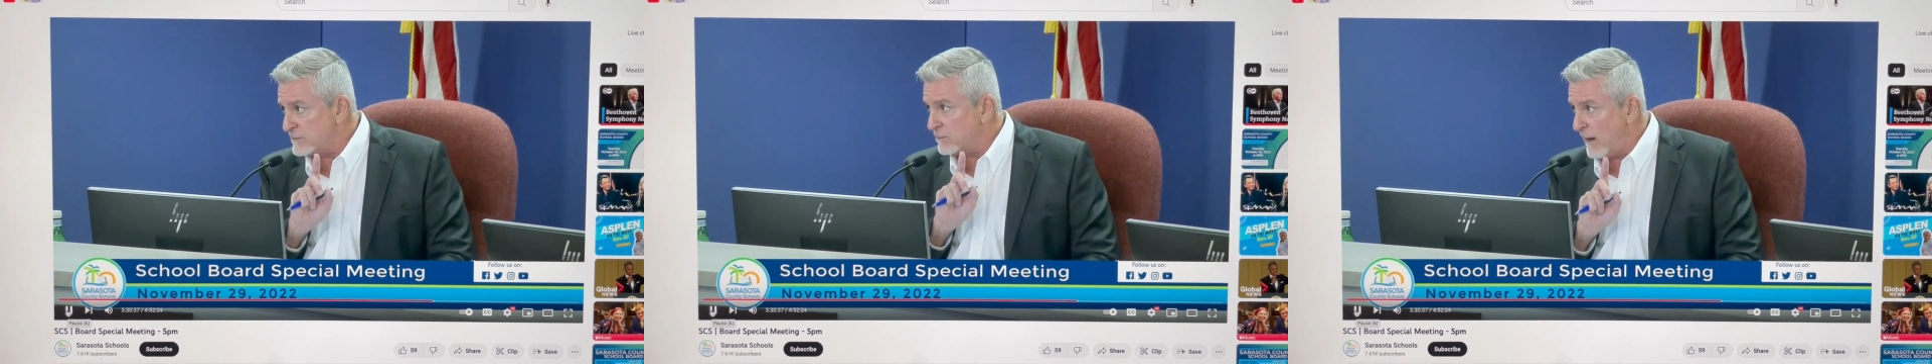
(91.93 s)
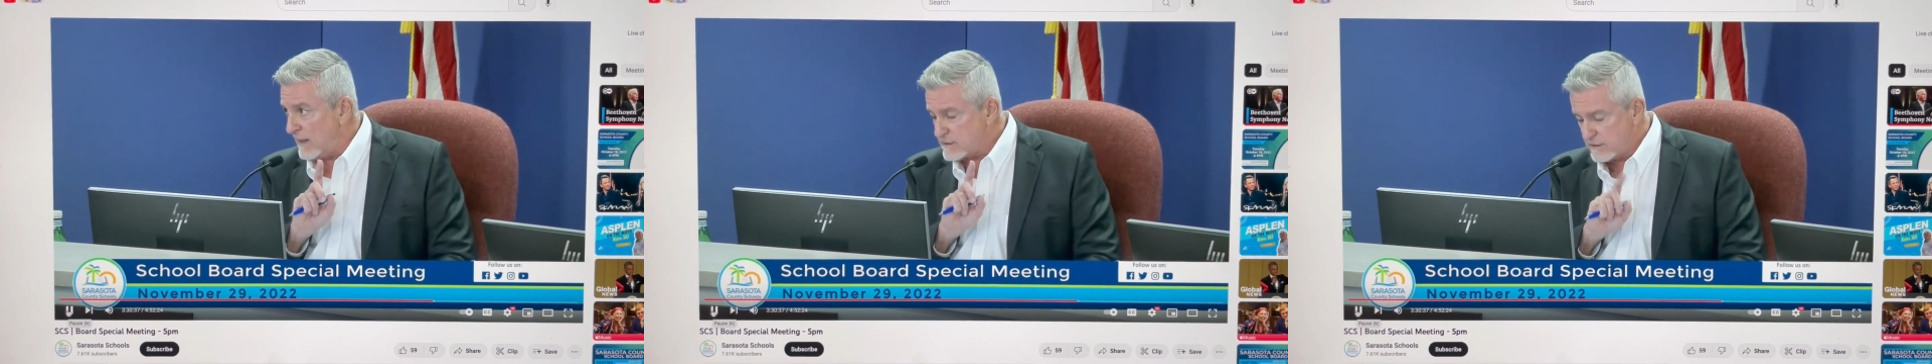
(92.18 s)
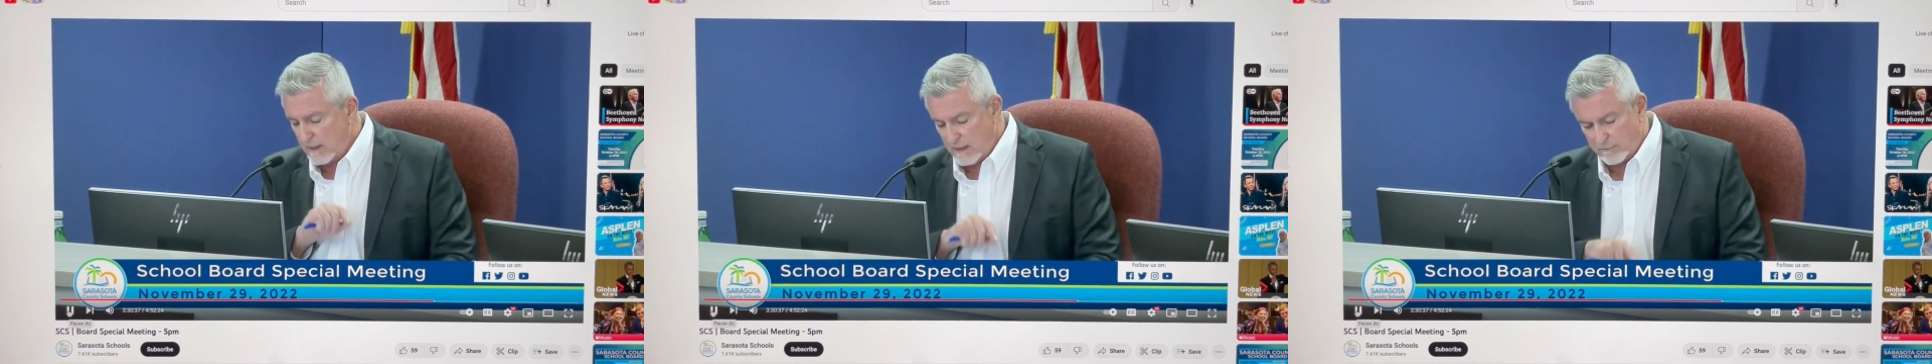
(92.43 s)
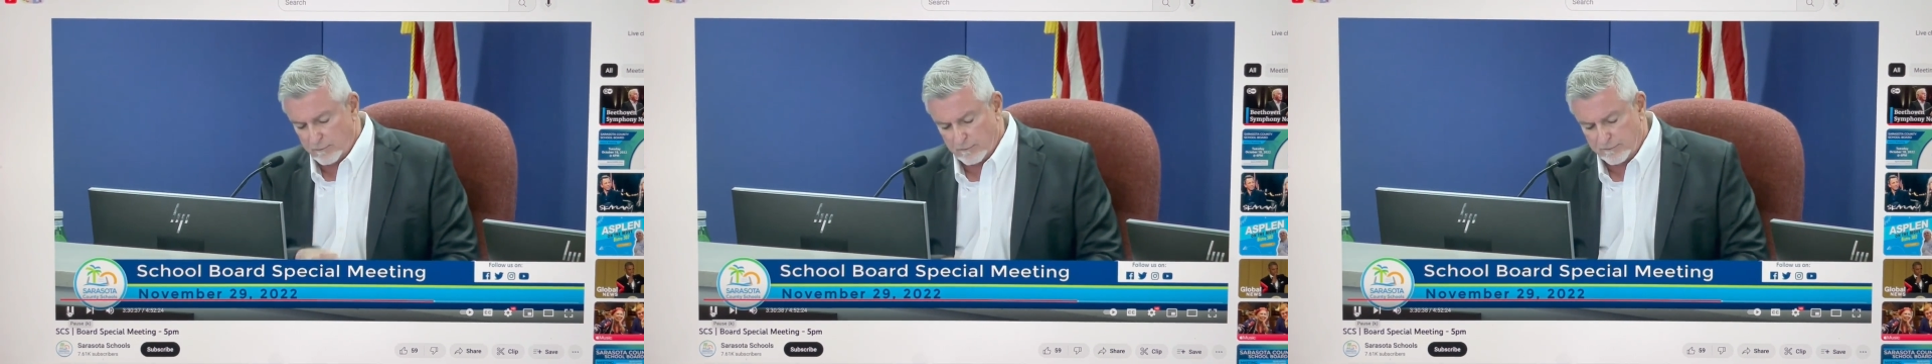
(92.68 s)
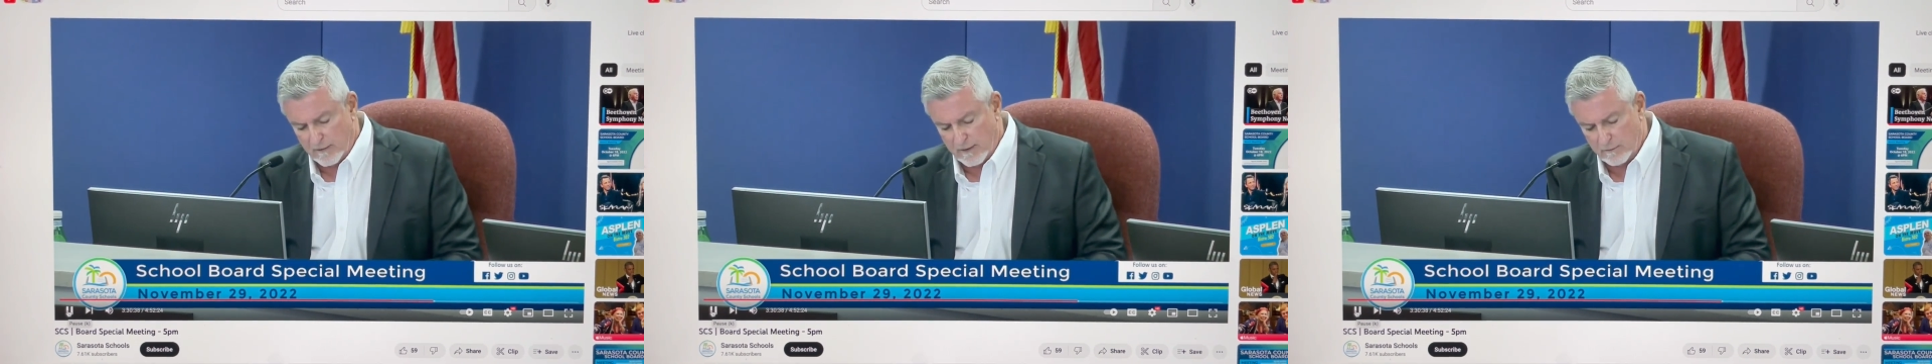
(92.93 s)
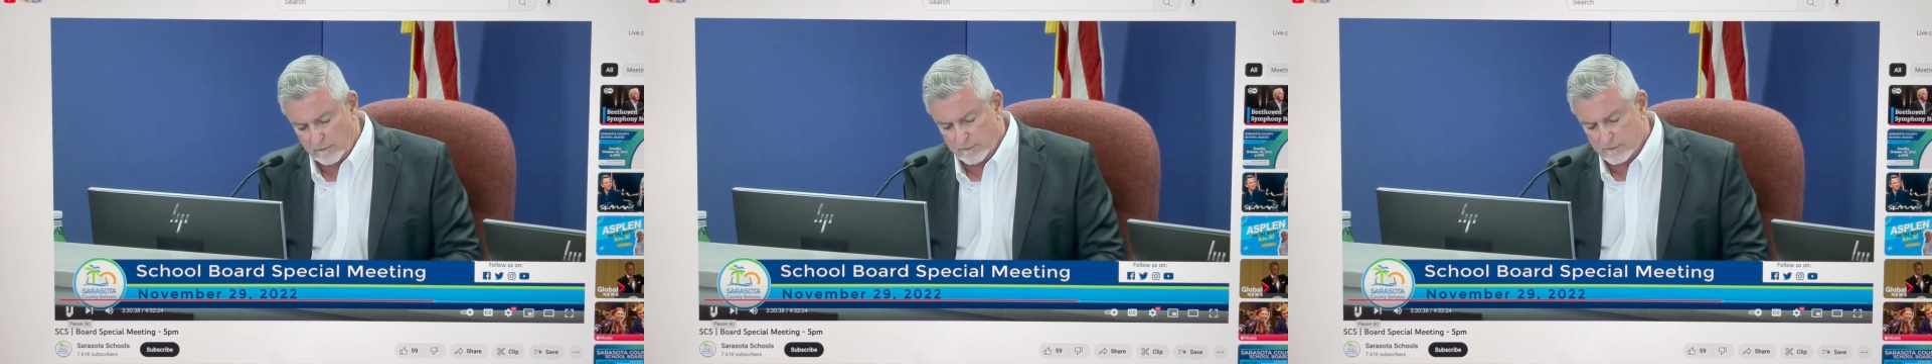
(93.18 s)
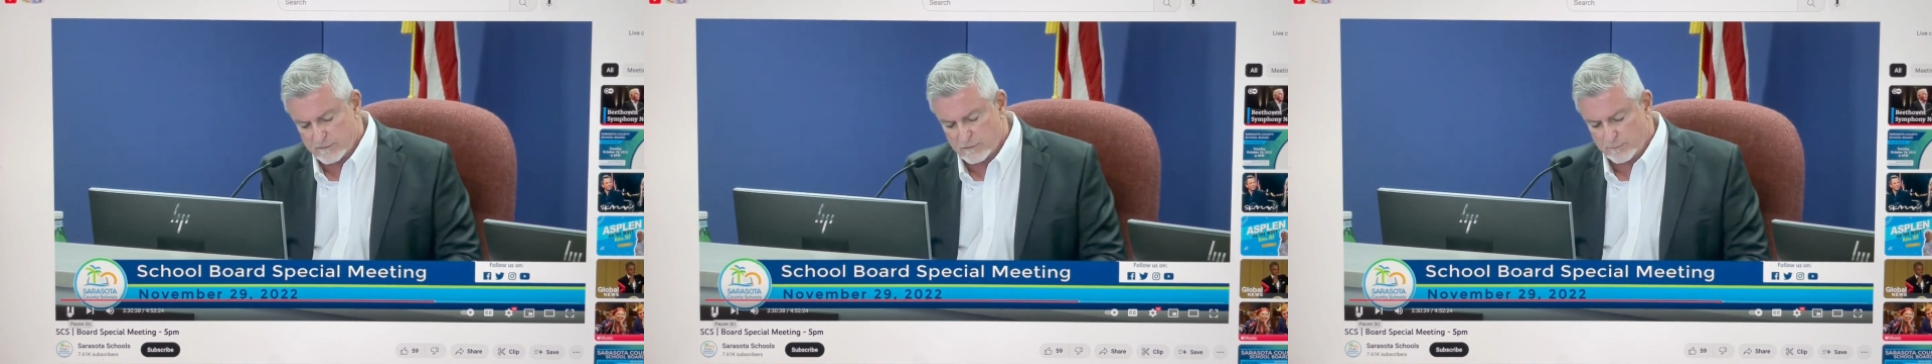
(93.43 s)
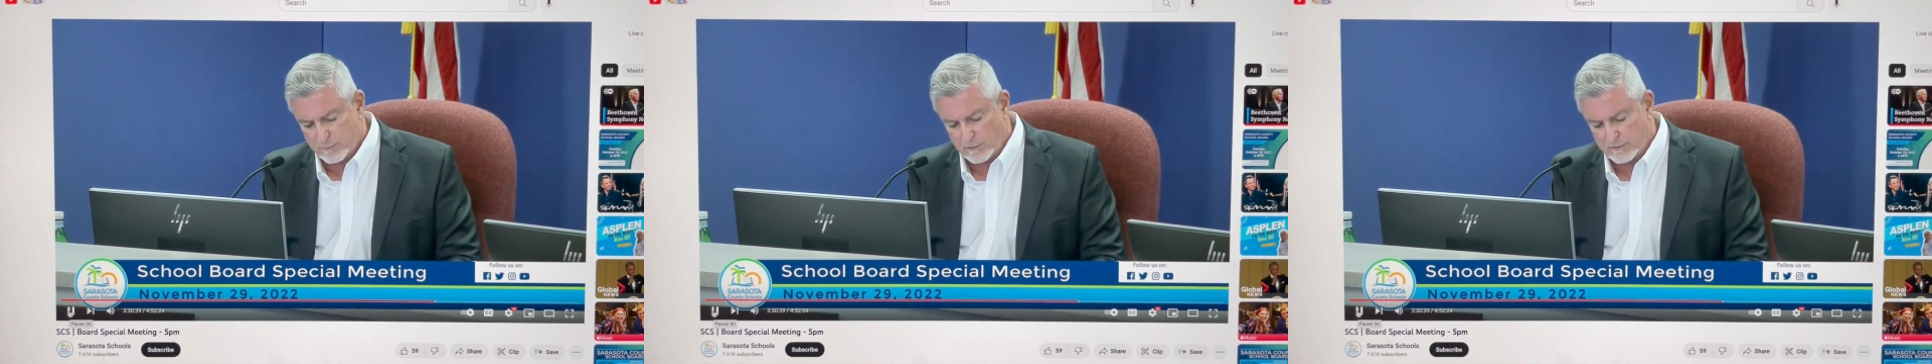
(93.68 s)
rationale for firing the
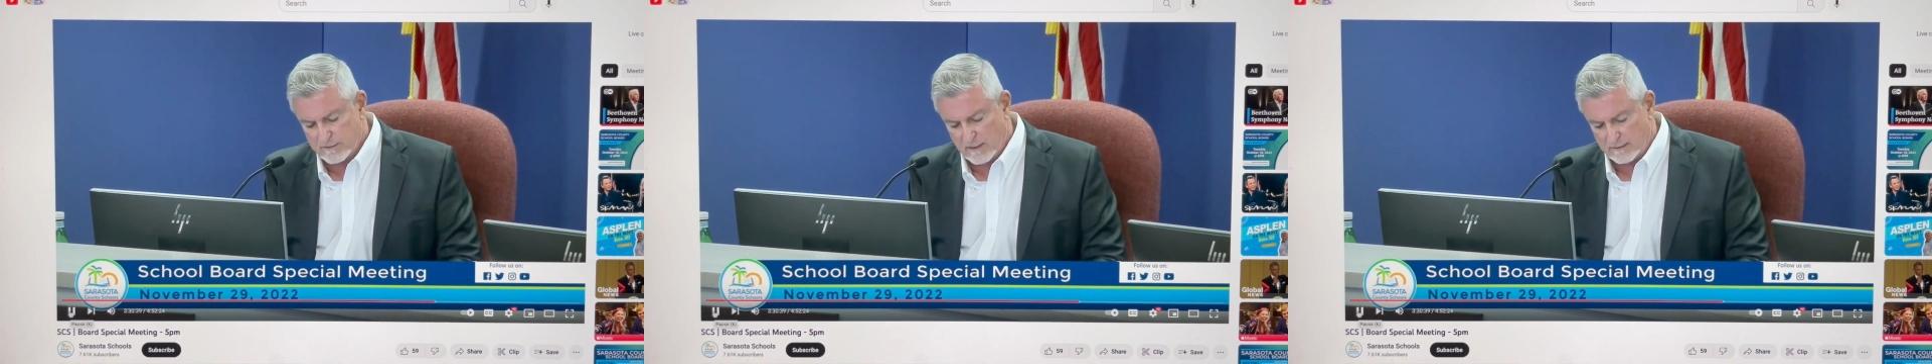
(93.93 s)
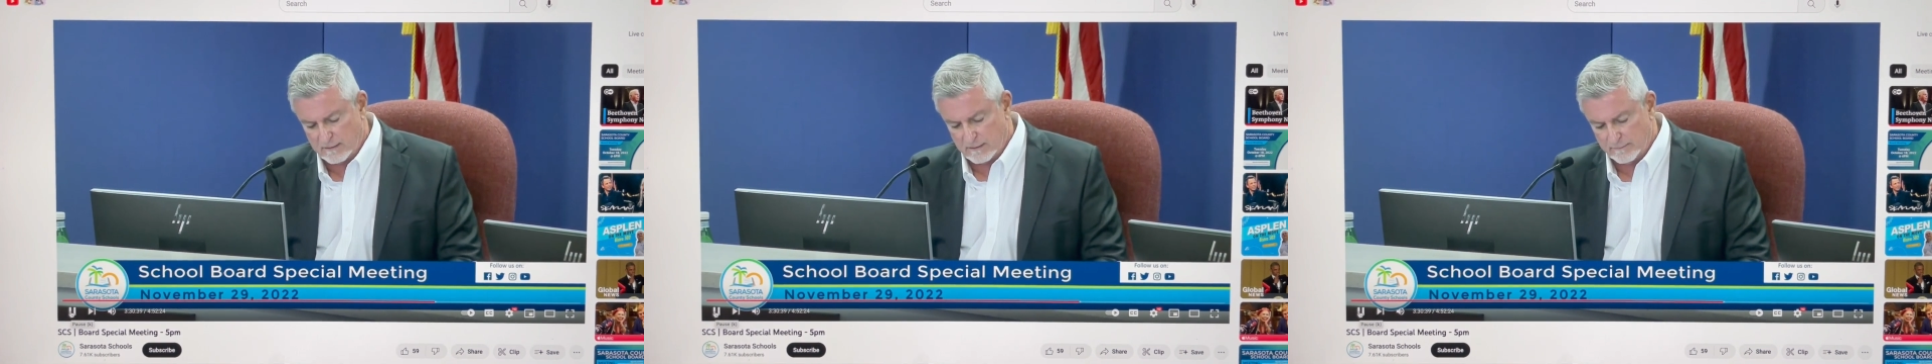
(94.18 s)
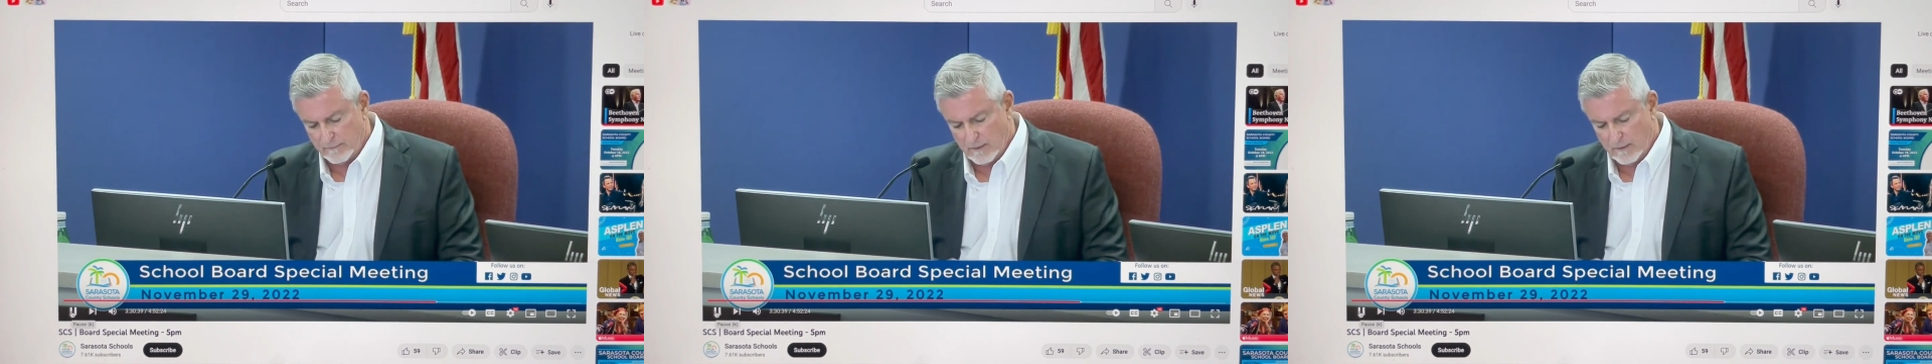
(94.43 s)
superintendent,